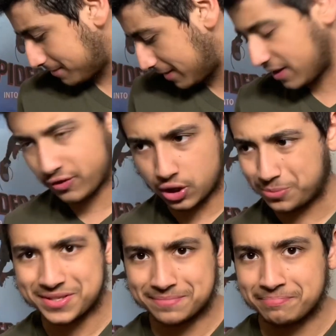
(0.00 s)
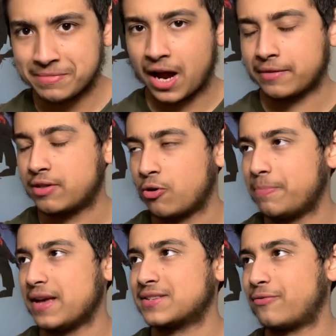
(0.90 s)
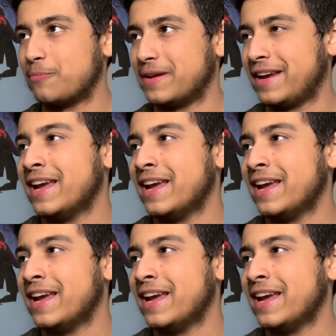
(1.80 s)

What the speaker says: even though it's not their best for me. A